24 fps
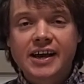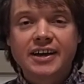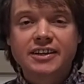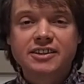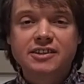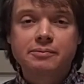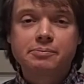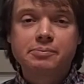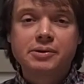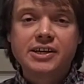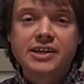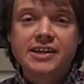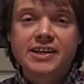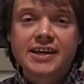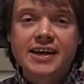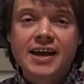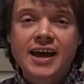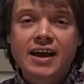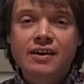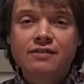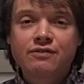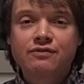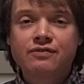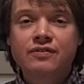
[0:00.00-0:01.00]
as a
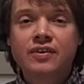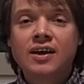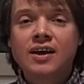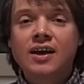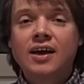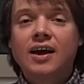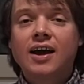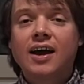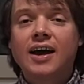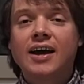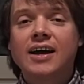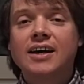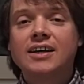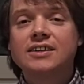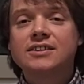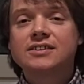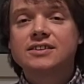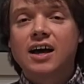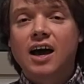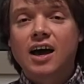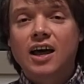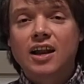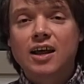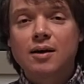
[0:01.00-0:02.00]
PDF and
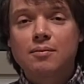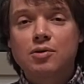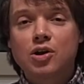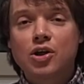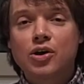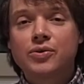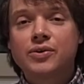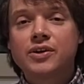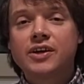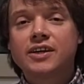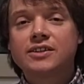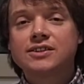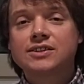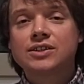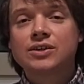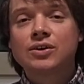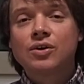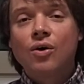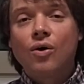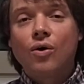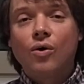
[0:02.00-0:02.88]
I'll upload it,